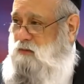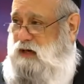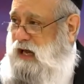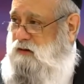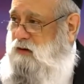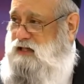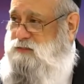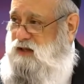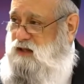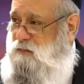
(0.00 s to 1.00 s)
we're not
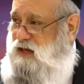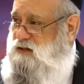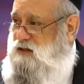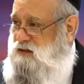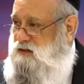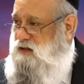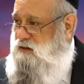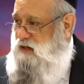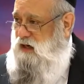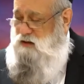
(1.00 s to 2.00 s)
grasping the message
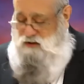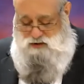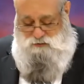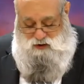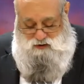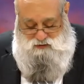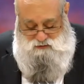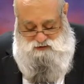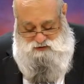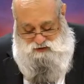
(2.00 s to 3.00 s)
that HaKadosh Baruch
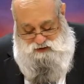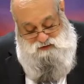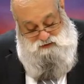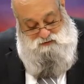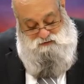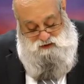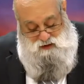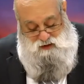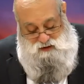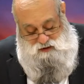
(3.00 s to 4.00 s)
Hu is trying to
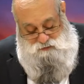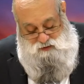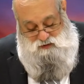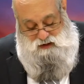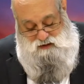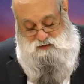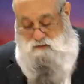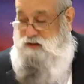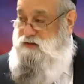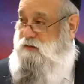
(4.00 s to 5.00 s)
communicate
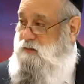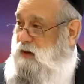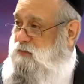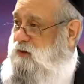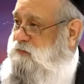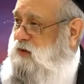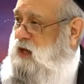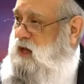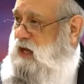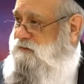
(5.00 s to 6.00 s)
to us. I remember
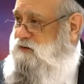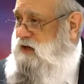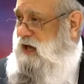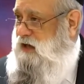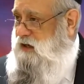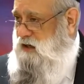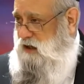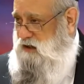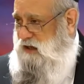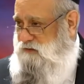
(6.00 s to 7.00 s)
after
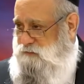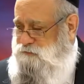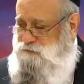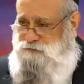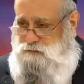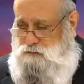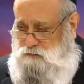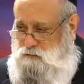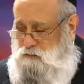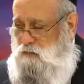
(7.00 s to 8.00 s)
9/11,
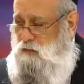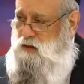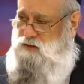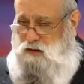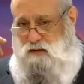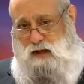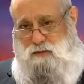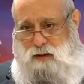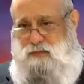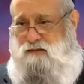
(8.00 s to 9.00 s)
so a
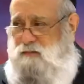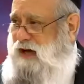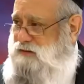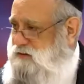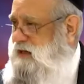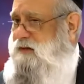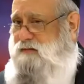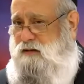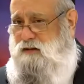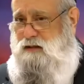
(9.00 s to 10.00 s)
Rebbe of mine said
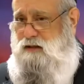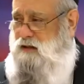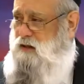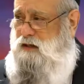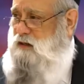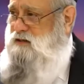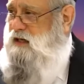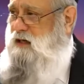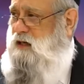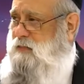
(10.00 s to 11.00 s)

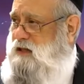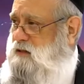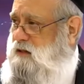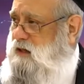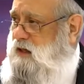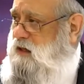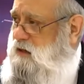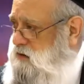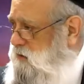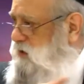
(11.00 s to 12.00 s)
an amazing thing.
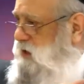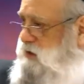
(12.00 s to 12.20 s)
During